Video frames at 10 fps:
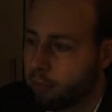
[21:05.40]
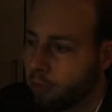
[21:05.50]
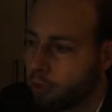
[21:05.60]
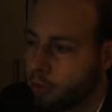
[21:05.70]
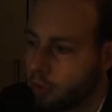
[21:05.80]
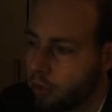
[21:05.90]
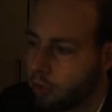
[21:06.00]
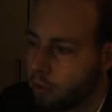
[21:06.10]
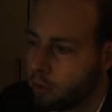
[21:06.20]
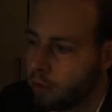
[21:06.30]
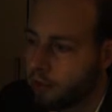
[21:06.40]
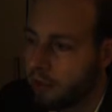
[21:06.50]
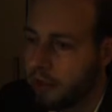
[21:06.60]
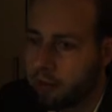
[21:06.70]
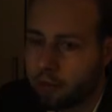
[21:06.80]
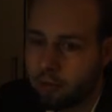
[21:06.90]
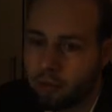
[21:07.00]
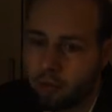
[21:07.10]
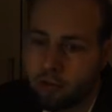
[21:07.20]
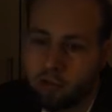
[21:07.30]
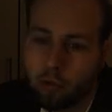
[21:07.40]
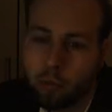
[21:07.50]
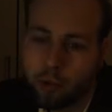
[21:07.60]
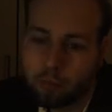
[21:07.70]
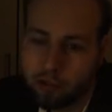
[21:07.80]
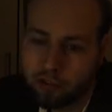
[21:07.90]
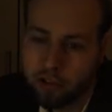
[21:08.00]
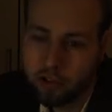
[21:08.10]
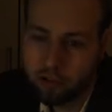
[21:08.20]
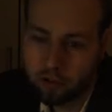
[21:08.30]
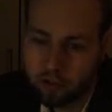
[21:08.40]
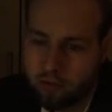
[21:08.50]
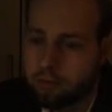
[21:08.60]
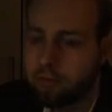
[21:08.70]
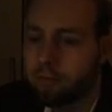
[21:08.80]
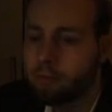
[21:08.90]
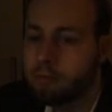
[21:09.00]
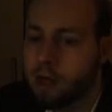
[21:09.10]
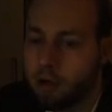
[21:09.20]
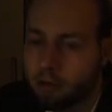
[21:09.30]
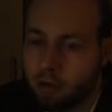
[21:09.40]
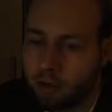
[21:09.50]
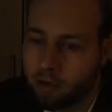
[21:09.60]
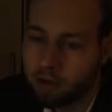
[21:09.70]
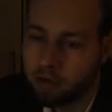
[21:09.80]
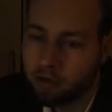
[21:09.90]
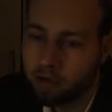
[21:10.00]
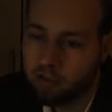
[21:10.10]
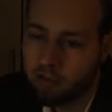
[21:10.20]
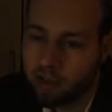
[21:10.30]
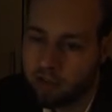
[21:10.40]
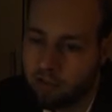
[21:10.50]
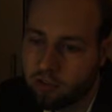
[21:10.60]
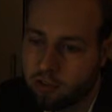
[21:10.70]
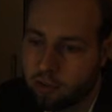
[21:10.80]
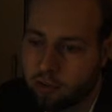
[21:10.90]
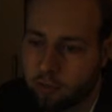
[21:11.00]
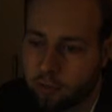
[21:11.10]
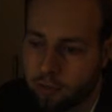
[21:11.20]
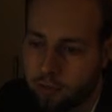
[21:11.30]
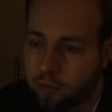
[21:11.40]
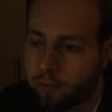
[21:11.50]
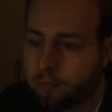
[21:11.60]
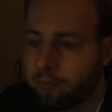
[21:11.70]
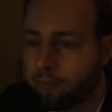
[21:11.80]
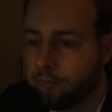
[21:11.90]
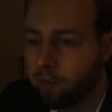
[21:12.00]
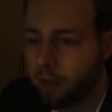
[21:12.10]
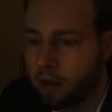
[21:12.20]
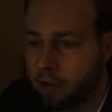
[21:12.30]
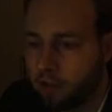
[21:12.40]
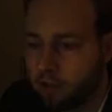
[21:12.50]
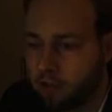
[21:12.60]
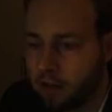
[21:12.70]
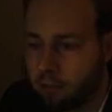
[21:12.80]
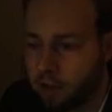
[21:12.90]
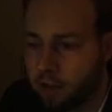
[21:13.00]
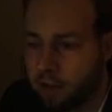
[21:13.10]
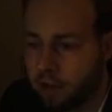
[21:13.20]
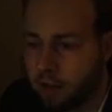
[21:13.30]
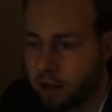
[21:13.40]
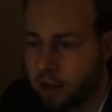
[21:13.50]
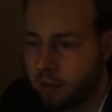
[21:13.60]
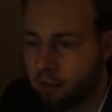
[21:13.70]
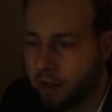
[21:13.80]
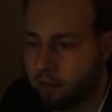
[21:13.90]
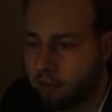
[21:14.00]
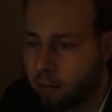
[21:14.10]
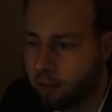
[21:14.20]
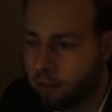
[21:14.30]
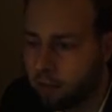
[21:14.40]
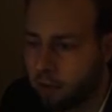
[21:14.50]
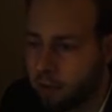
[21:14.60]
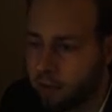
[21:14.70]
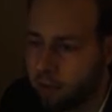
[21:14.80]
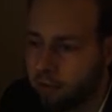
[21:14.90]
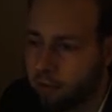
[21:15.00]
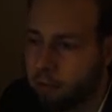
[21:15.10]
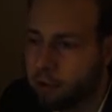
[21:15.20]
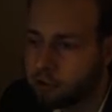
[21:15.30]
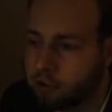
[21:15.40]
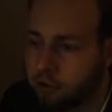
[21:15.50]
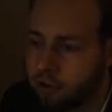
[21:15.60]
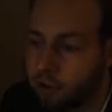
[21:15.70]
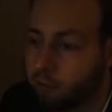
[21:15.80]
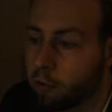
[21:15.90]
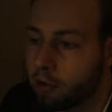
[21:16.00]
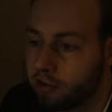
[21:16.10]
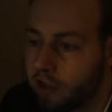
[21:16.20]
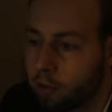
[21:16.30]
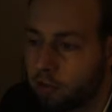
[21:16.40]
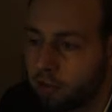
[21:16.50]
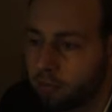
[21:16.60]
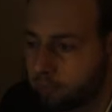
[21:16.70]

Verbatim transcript: or Lilienthal soaring machines our guns and sticks and so forth, are just in the beginning of the evolution that the Martians have worked out.